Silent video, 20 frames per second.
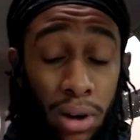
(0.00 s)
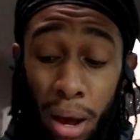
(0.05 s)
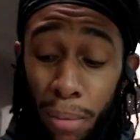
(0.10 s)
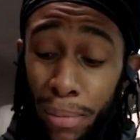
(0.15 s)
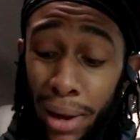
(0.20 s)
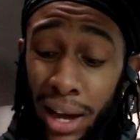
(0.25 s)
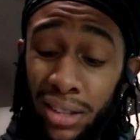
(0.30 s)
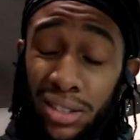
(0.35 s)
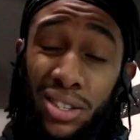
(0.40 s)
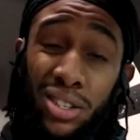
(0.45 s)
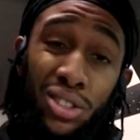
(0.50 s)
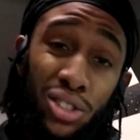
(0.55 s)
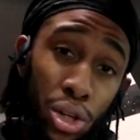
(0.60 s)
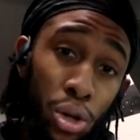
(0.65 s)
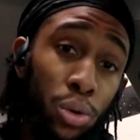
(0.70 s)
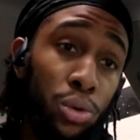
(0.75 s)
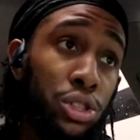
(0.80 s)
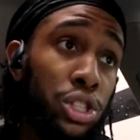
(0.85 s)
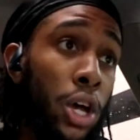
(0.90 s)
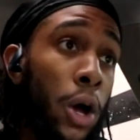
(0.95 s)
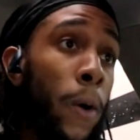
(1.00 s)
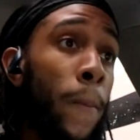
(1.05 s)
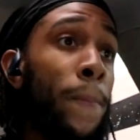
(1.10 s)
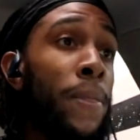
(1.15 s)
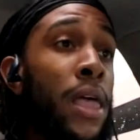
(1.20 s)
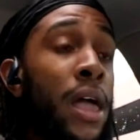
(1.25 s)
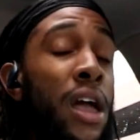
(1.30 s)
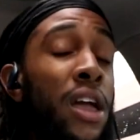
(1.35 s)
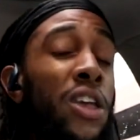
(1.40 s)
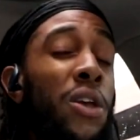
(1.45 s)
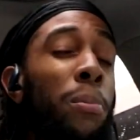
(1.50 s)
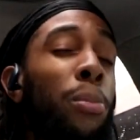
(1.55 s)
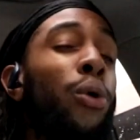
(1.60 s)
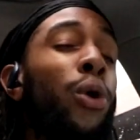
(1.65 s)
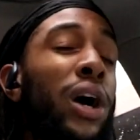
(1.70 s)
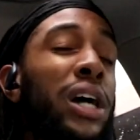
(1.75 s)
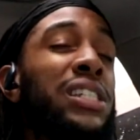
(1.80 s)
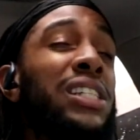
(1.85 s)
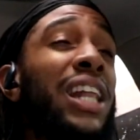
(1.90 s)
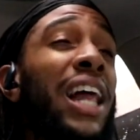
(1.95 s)
what I'm about to do. So your
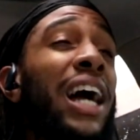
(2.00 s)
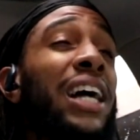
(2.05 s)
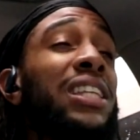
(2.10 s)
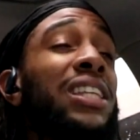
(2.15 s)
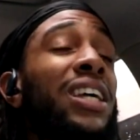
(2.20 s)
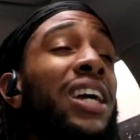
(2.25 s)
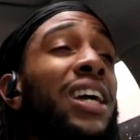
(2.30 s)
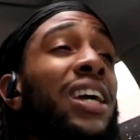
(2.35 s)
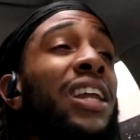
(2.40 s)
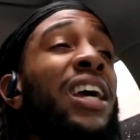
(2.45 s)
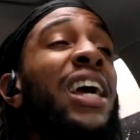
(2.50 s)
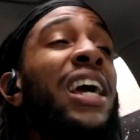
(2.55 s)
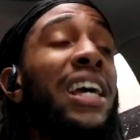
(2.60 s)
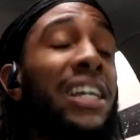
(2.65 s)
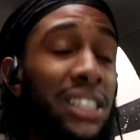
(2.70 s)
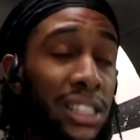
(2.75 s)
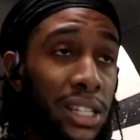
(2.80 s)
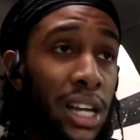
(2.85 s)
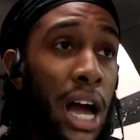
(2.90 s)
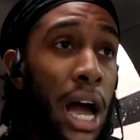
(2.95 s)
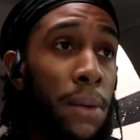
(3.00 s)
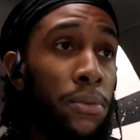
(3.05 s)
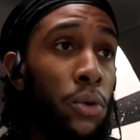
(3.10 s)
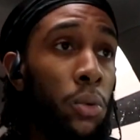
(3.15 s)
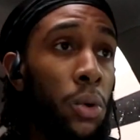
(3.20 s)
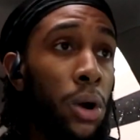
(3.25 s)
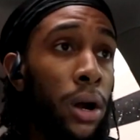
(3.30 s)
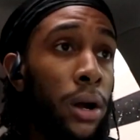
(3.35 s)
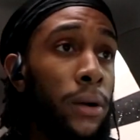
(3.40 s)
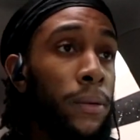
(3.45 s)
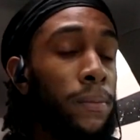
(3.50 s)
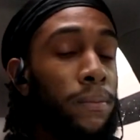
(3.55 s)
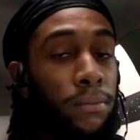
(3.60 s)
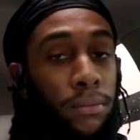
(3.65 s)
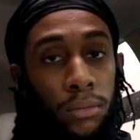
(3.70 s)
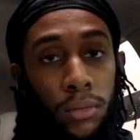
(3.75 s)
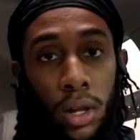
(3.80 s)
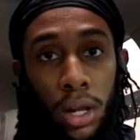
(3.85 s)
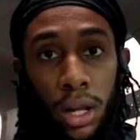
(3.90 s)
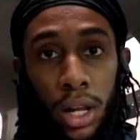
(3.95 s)
boy's locked in. It's time to work.
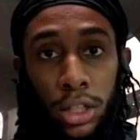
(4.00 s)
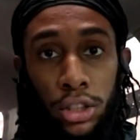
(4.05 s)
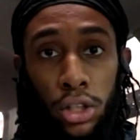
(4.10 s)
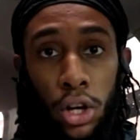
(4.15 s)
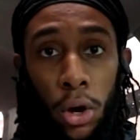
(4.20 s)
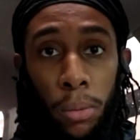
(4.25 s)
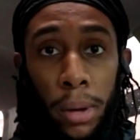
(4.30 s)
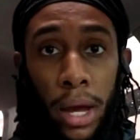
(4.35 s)
Let's go,